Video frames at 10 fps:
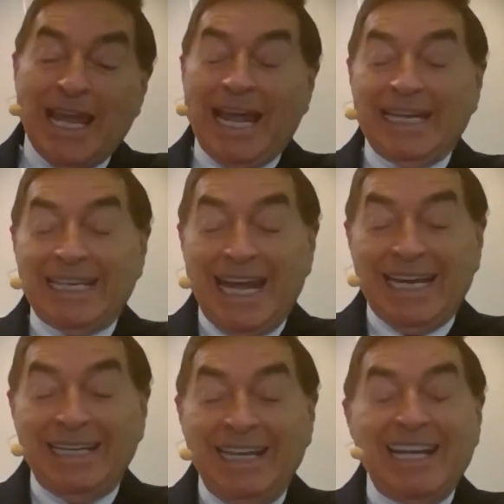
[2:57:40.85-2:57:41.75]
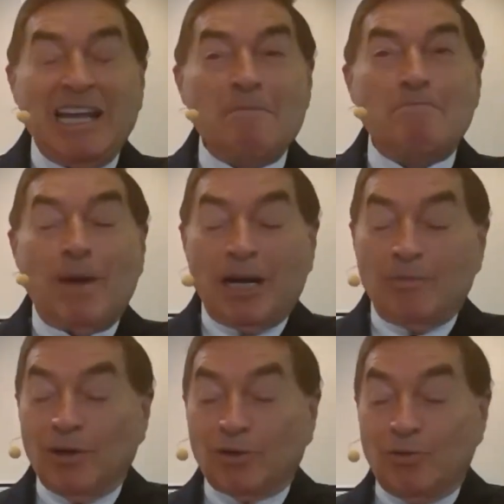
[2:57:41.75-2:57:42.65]
and then in
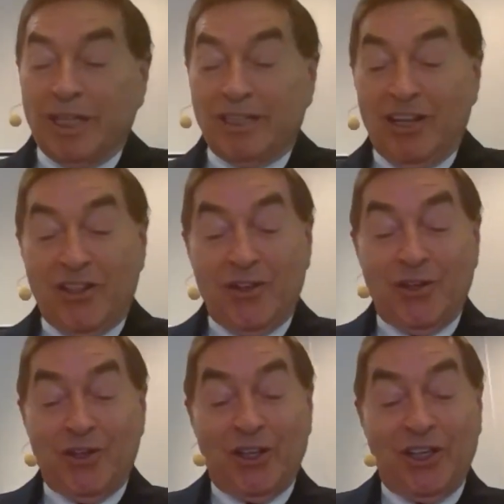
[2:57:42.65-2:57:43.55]
parable 24